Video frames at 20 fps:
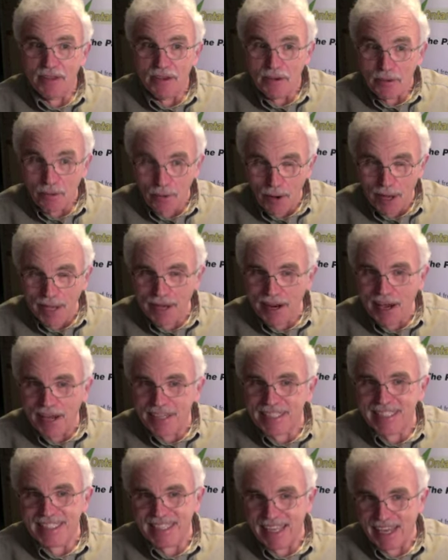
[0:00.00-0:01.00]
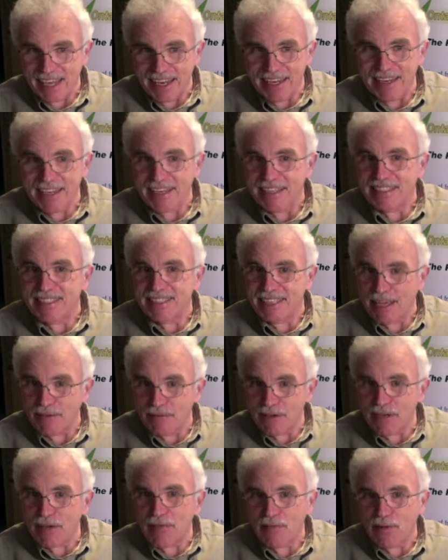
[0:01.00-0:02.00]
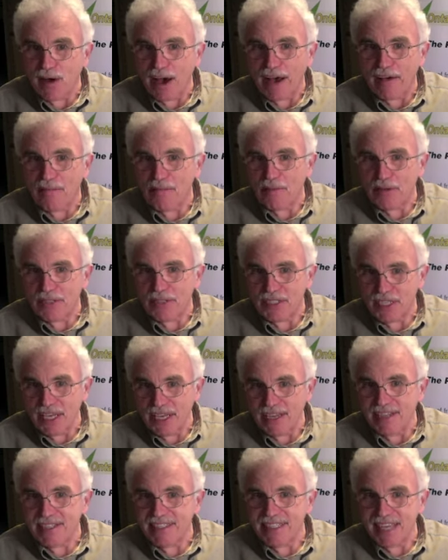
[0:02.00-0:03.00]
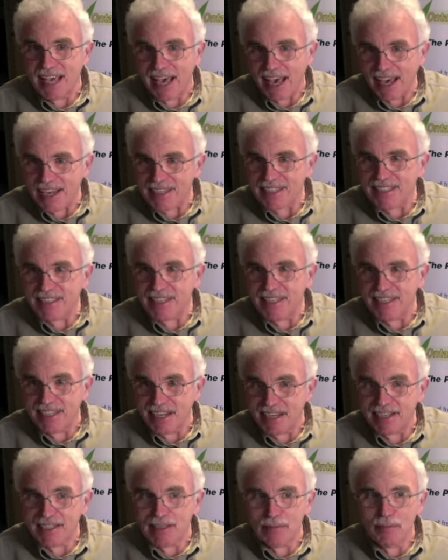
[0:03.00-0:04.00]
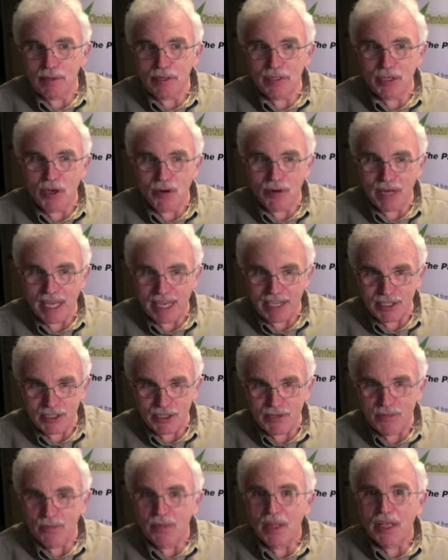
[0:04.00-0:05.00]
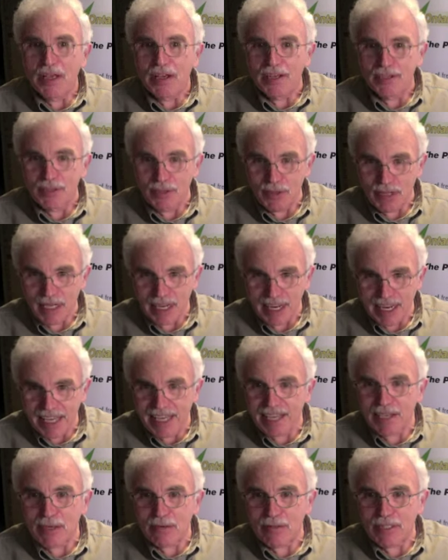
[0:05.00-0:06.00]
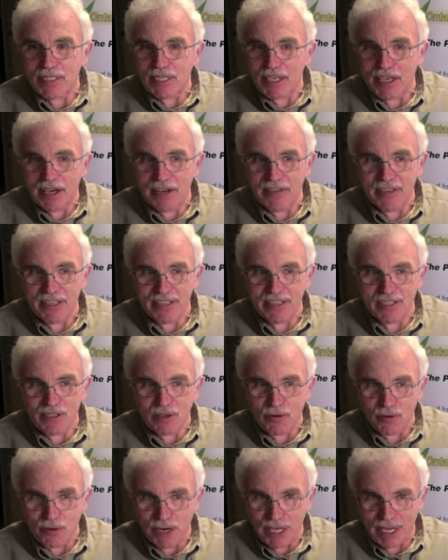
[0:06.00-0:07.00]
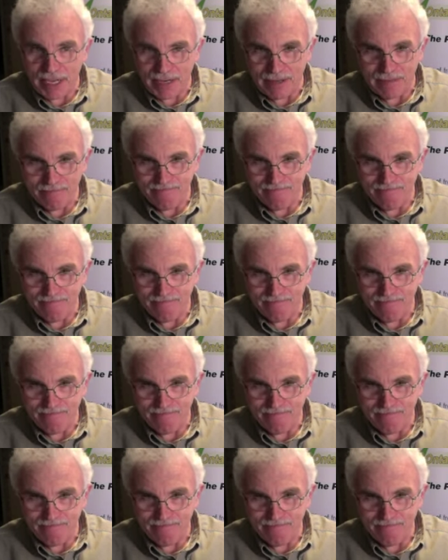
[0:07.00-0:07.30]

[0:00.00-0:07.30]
Why not send a 75% tax-deductible donation to the link you see on the screen?